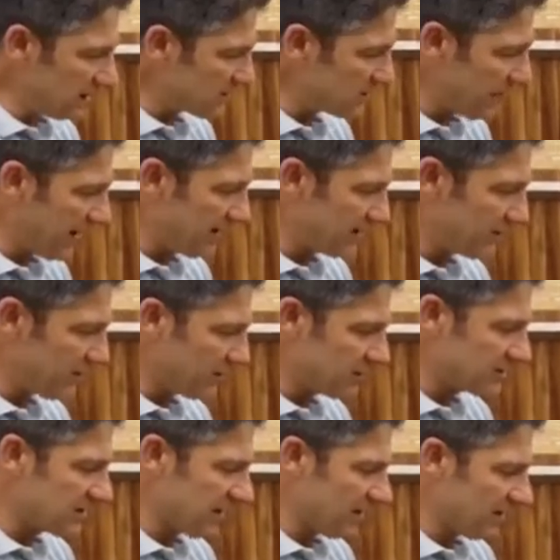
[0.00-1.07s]
paid for
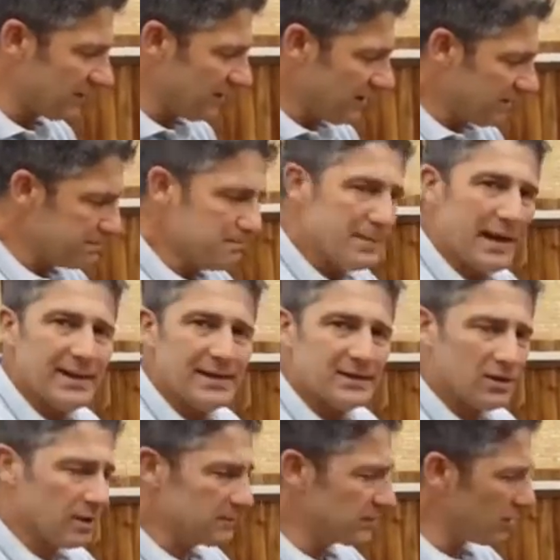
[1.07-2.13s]
itself many
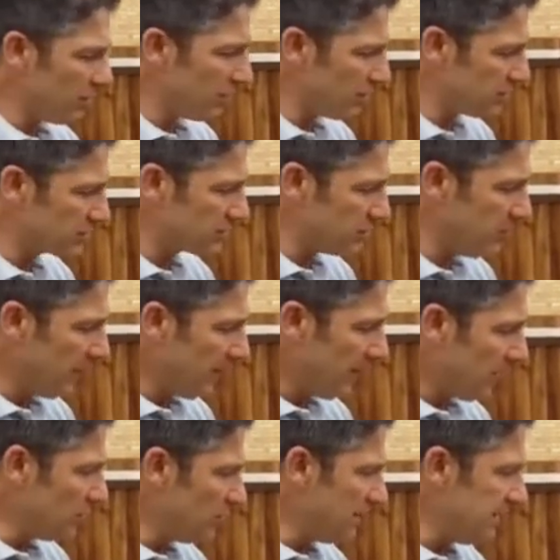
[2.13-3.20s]
times over. So
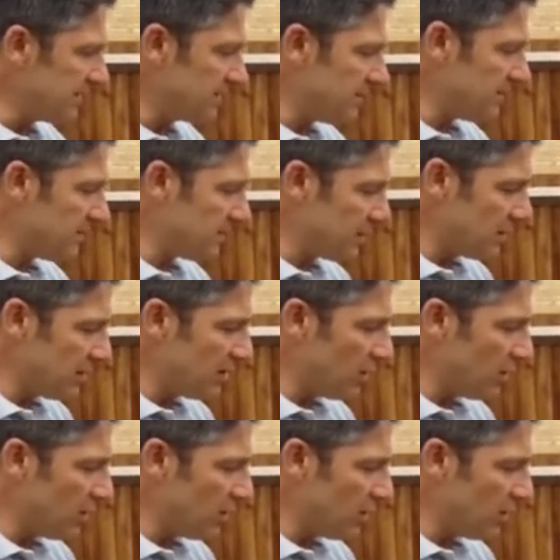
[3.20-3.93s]
you need to, you